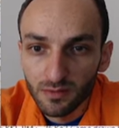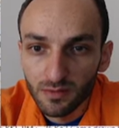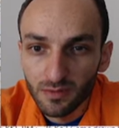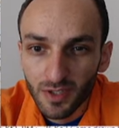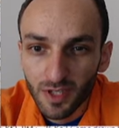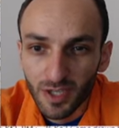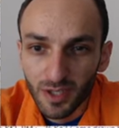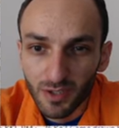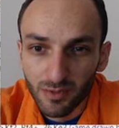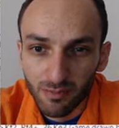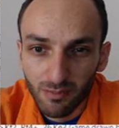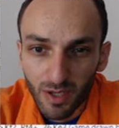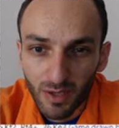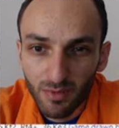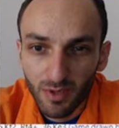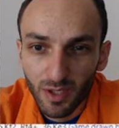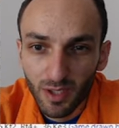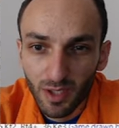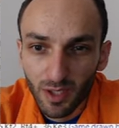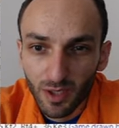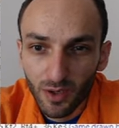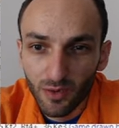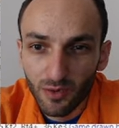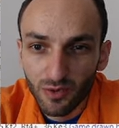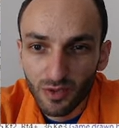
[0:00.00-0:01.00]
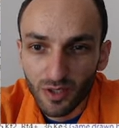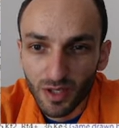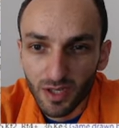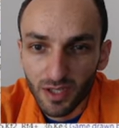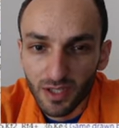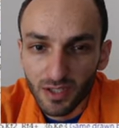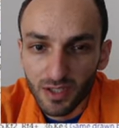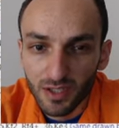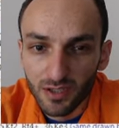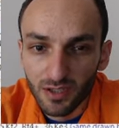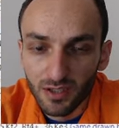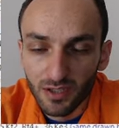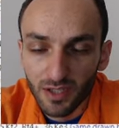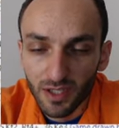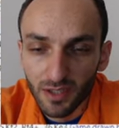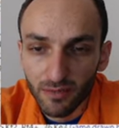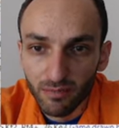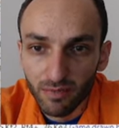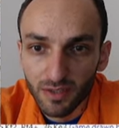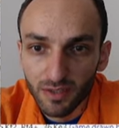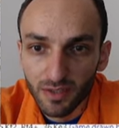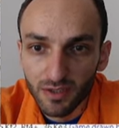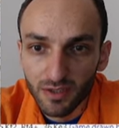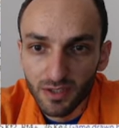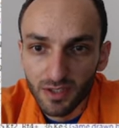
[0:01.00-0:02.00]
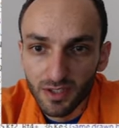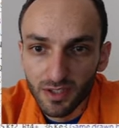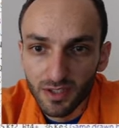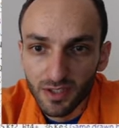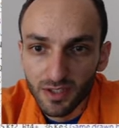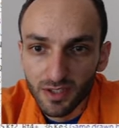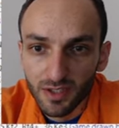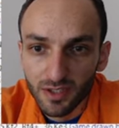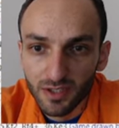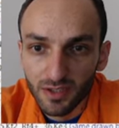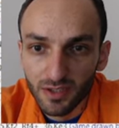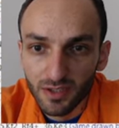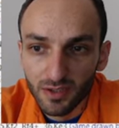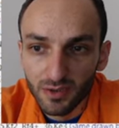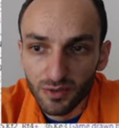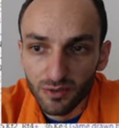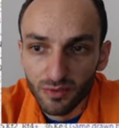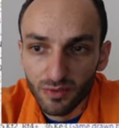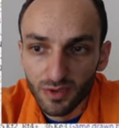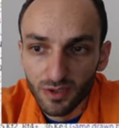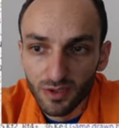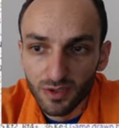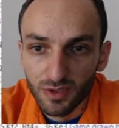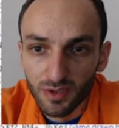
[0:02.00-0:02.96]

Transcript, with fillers: yes maybe long castle I played this and queen